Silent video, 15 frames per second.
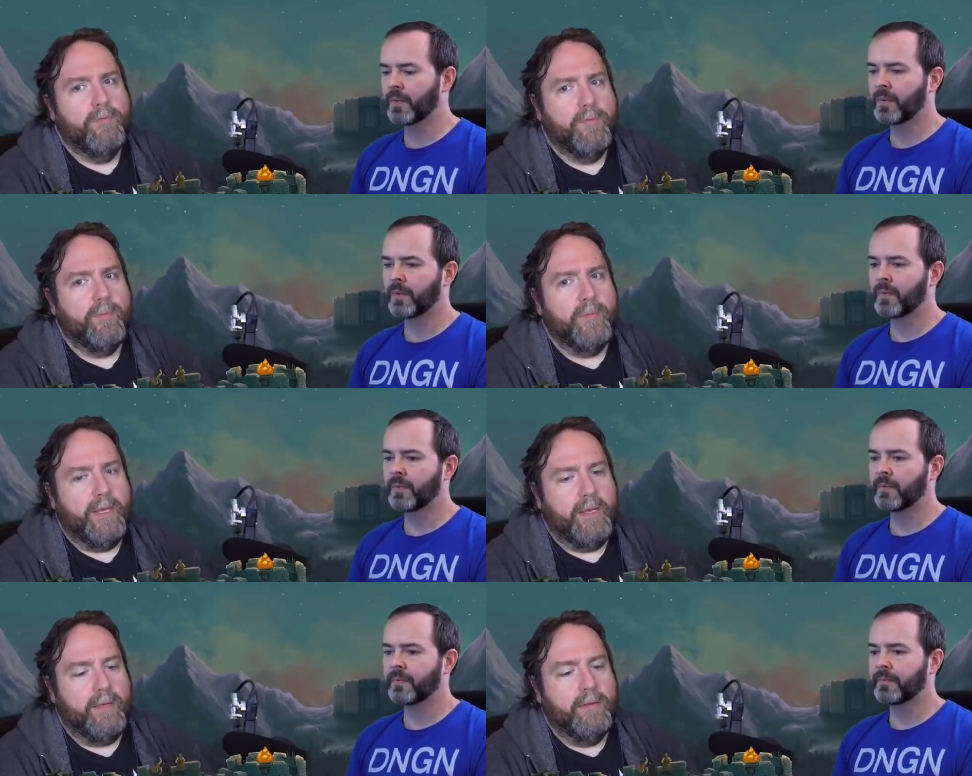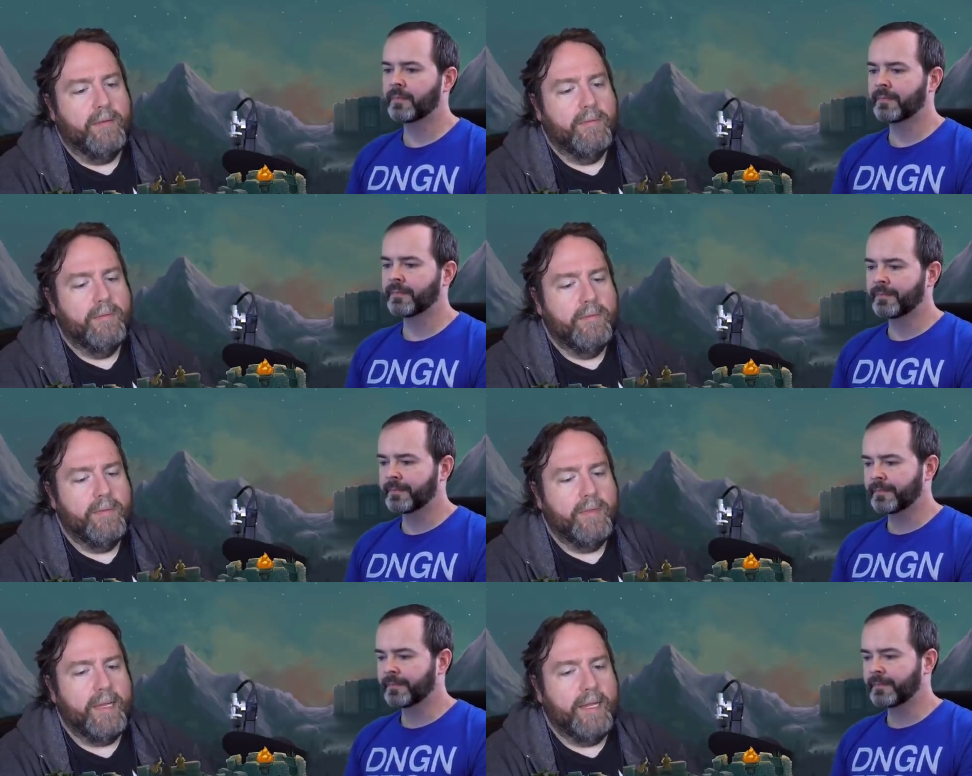Speaker 1: for me
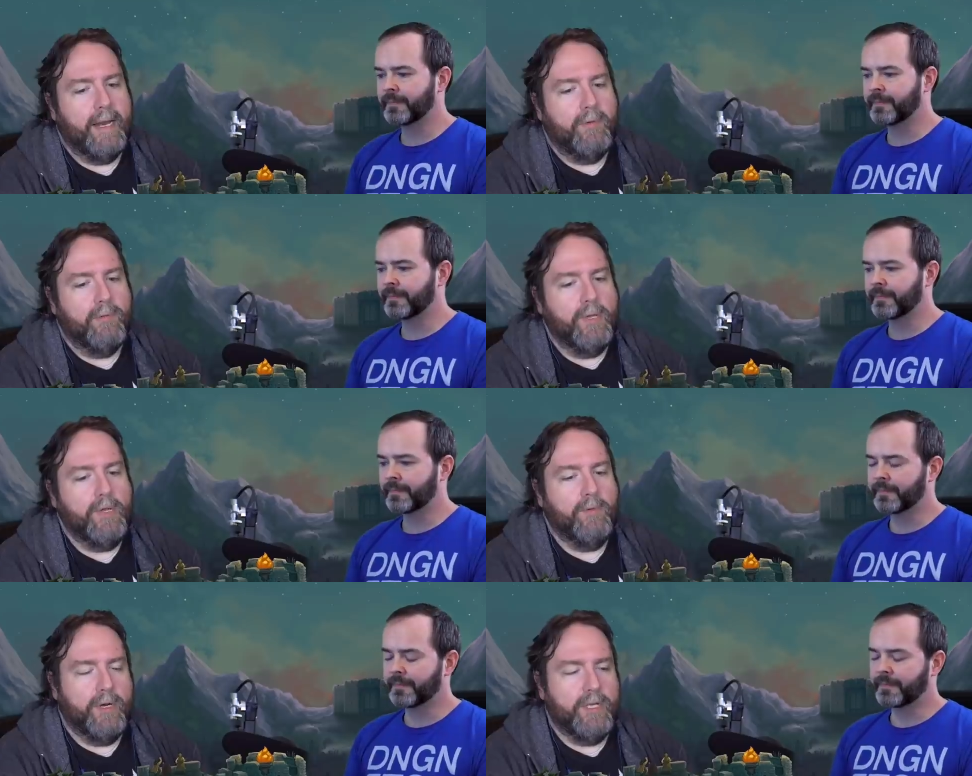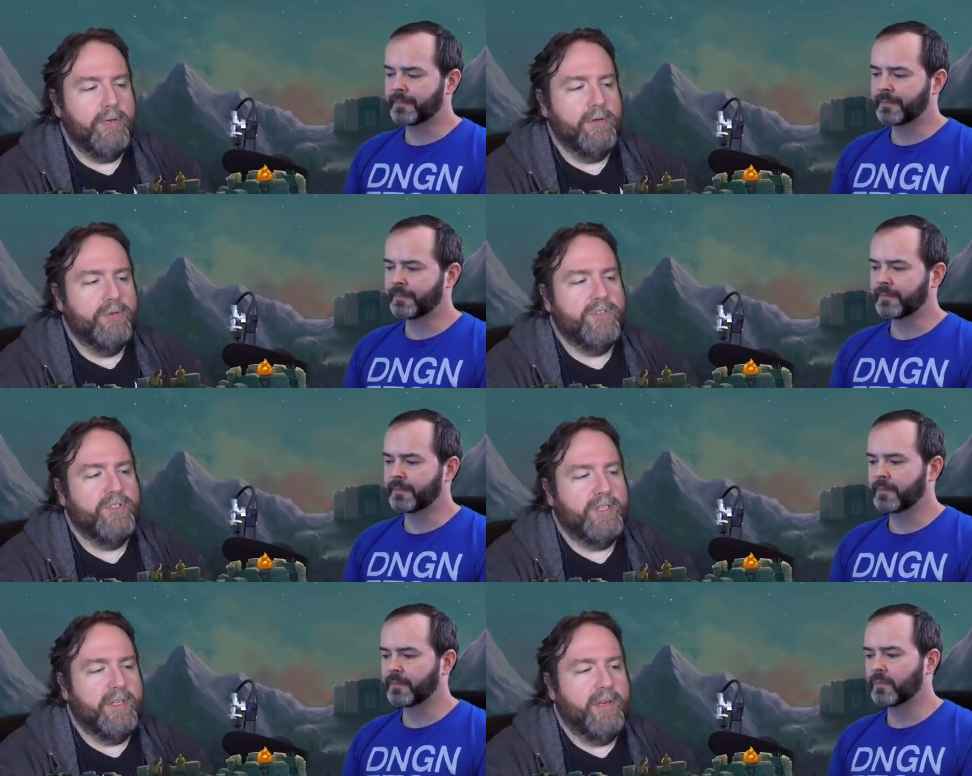that I really want to
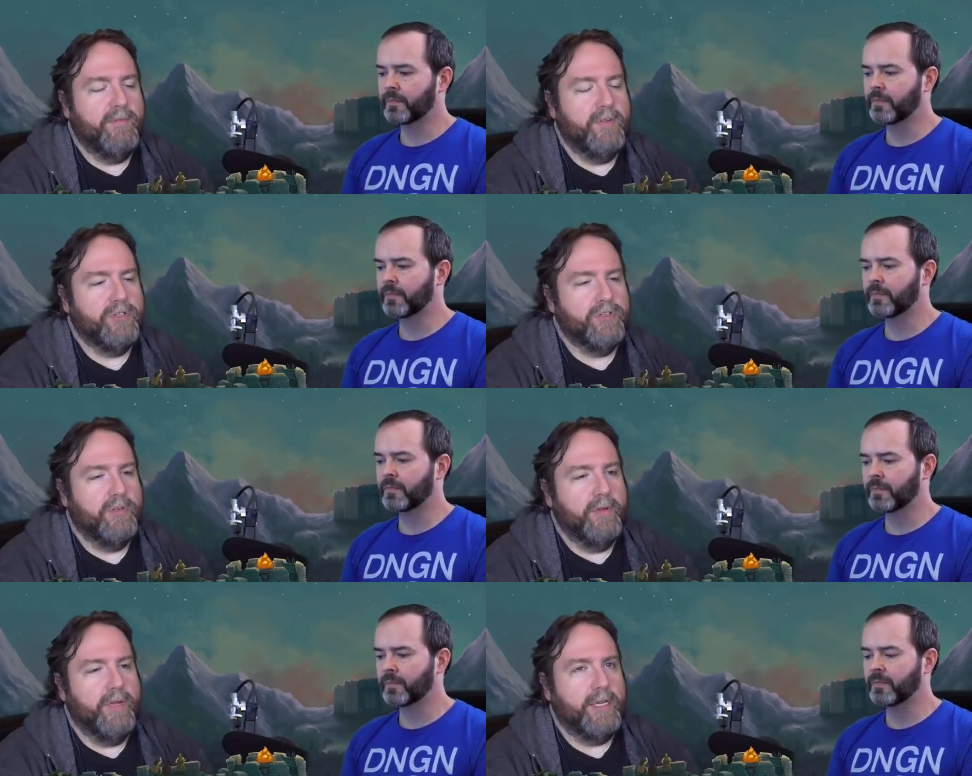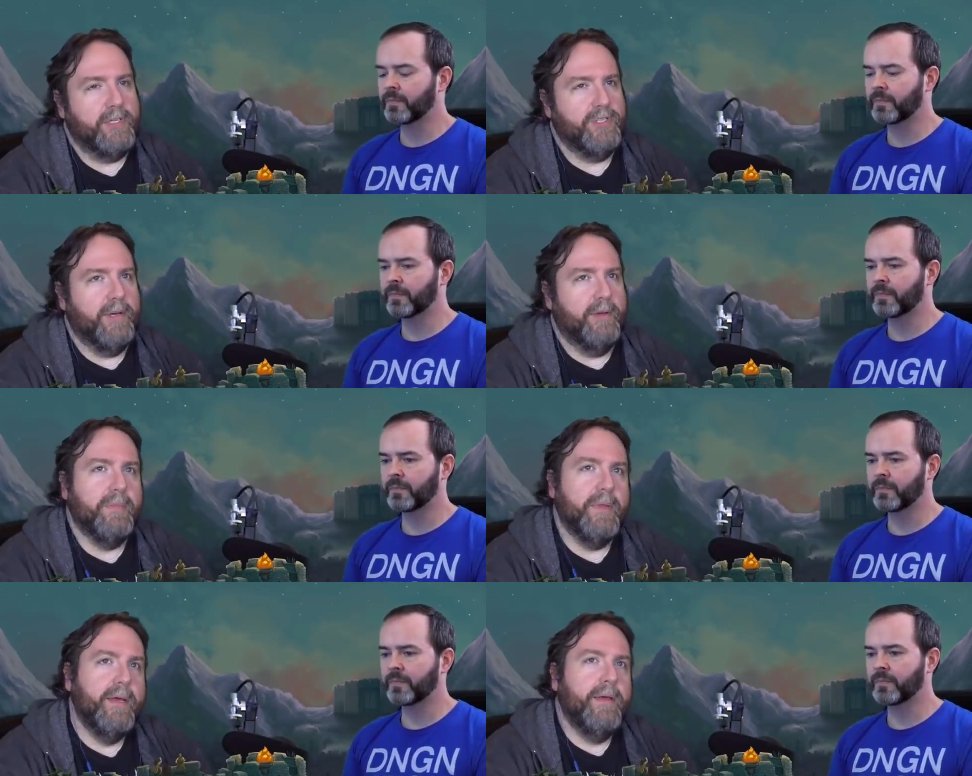use as an adventure location.
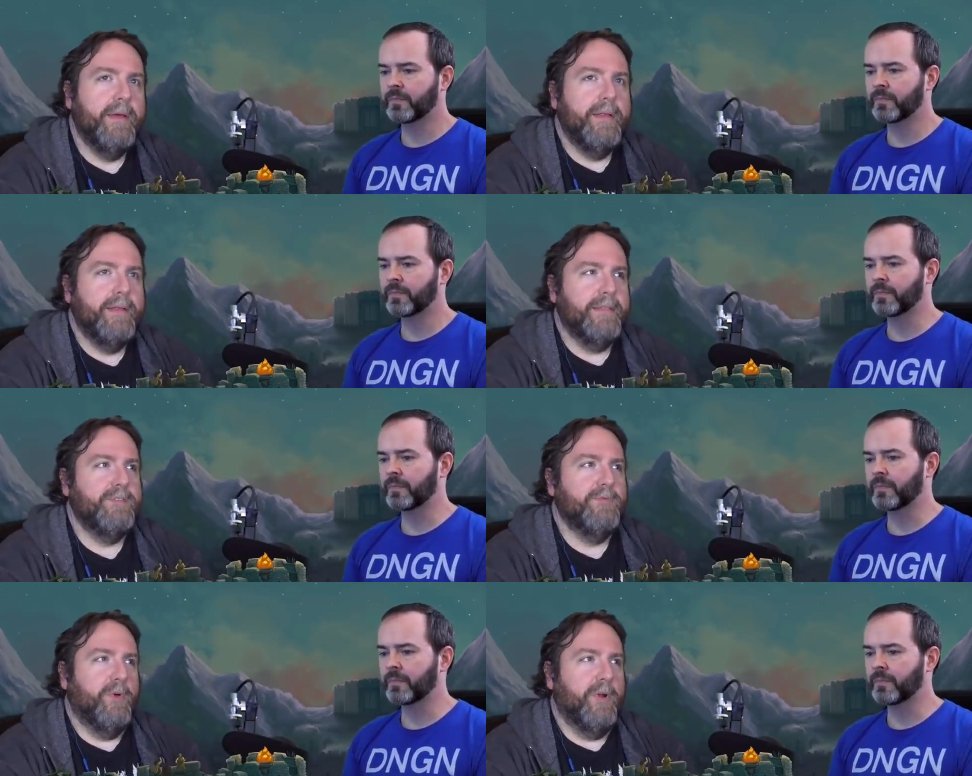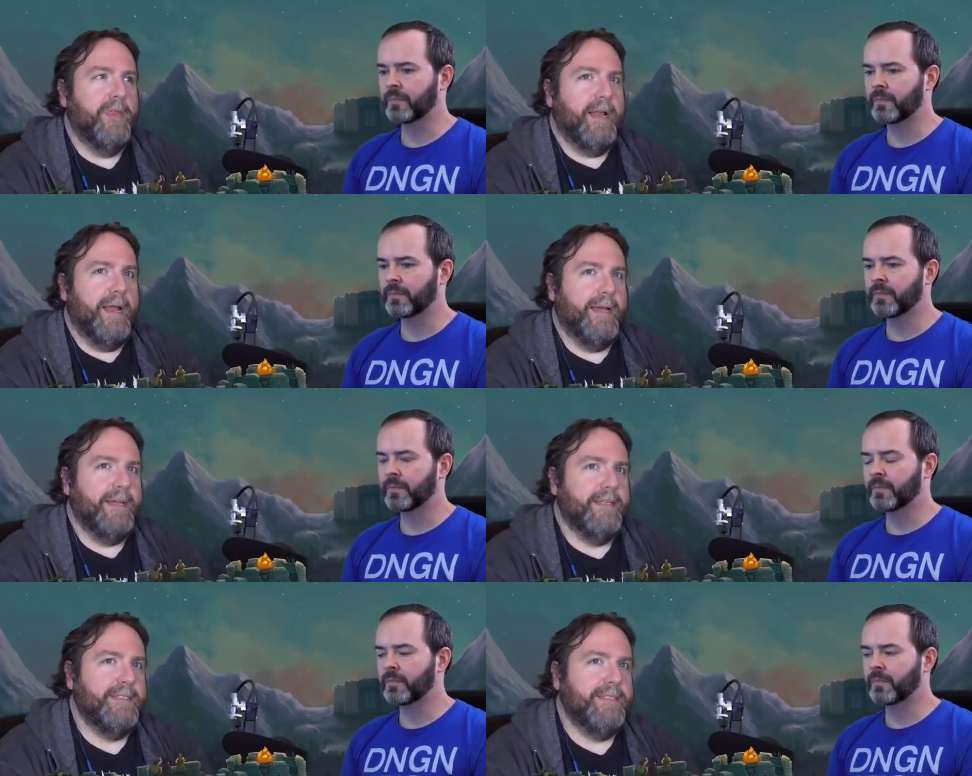I'm this is one that
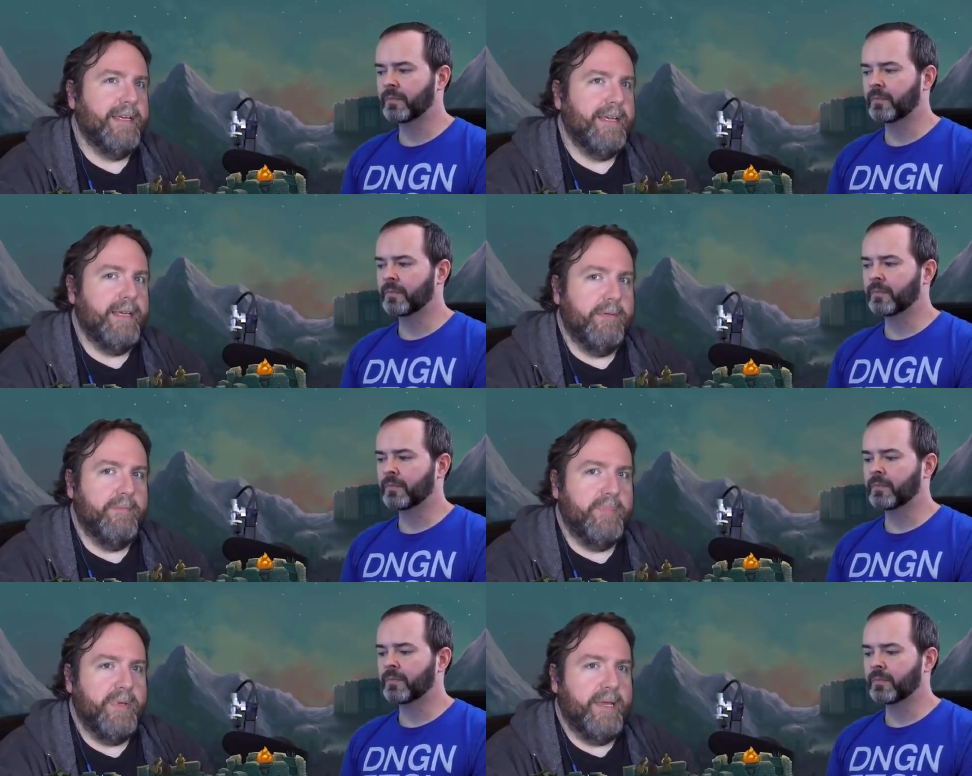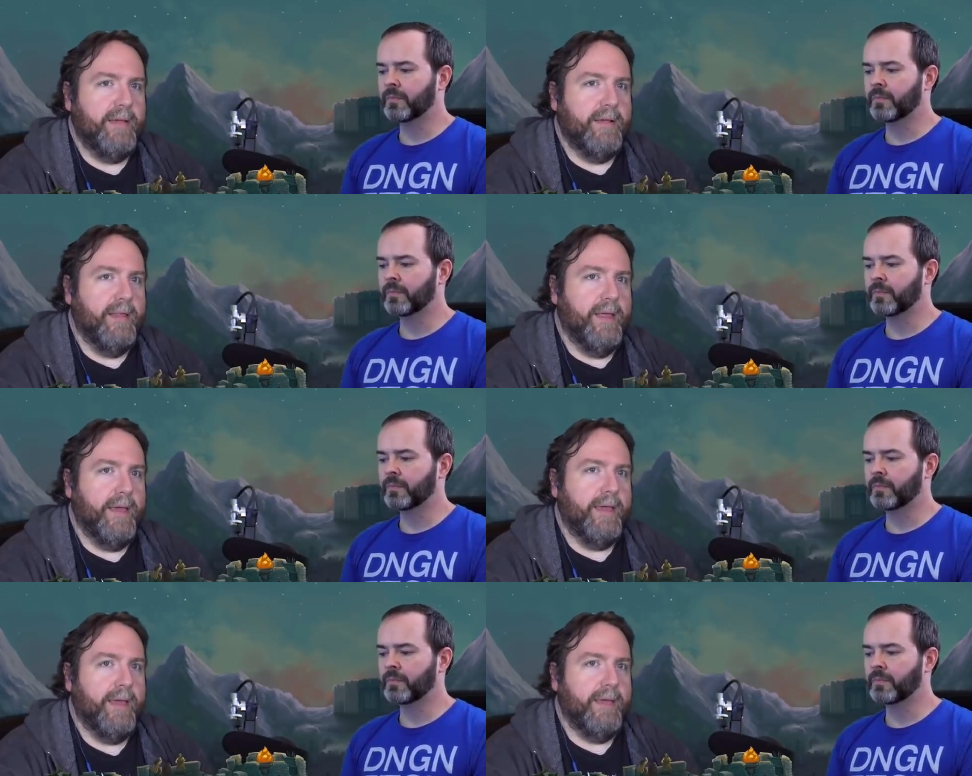I could see being
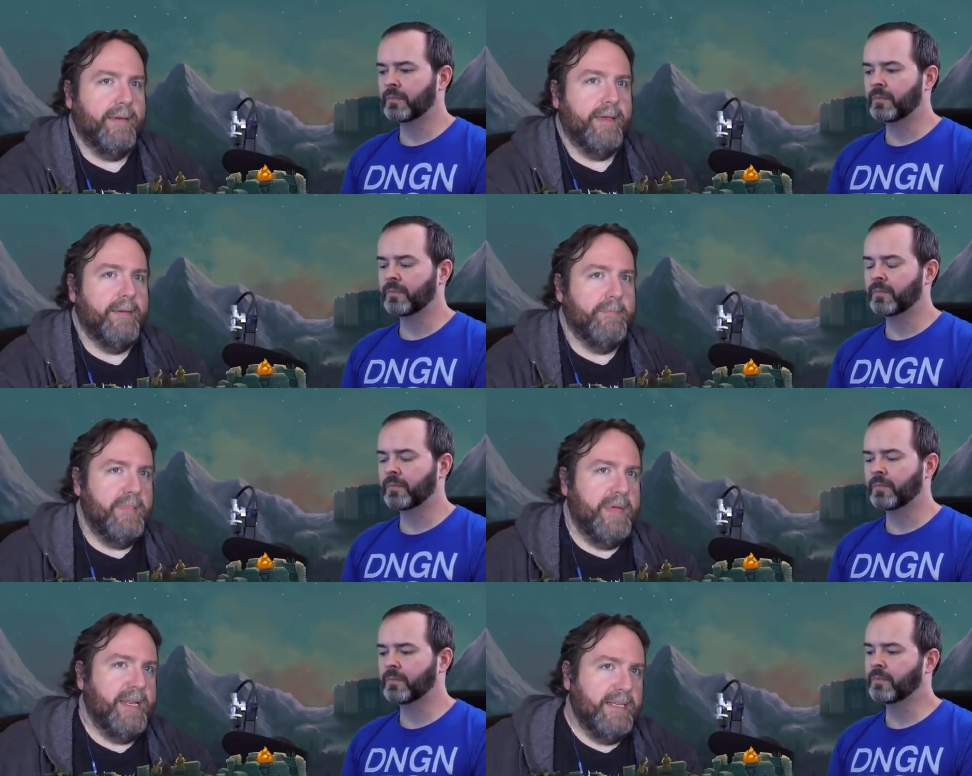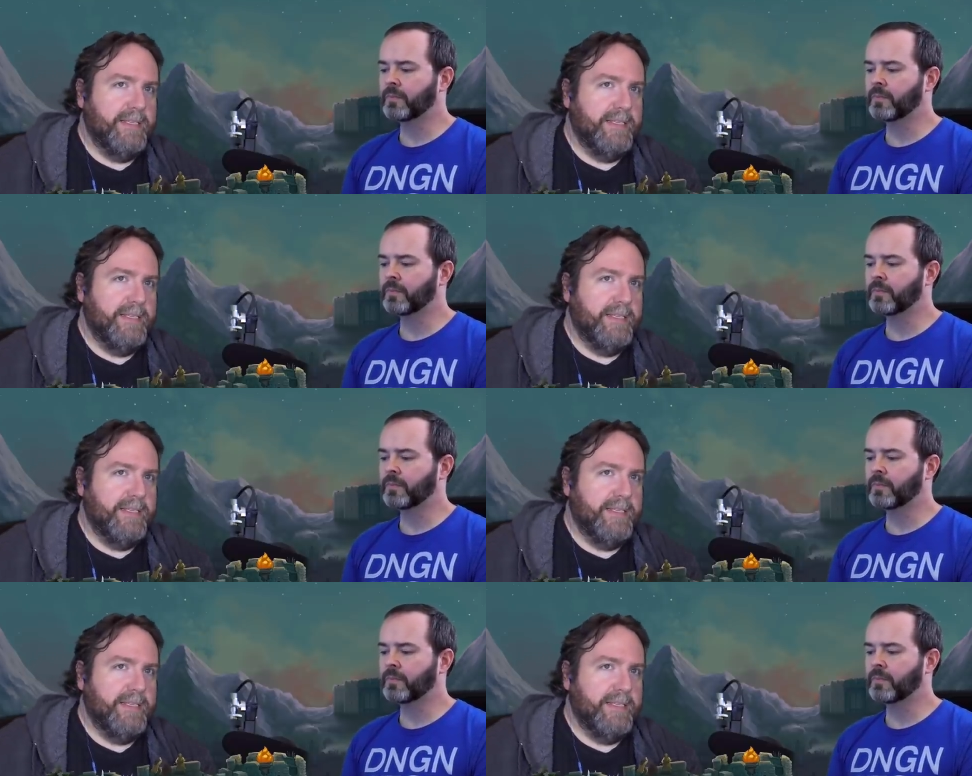like a, a mini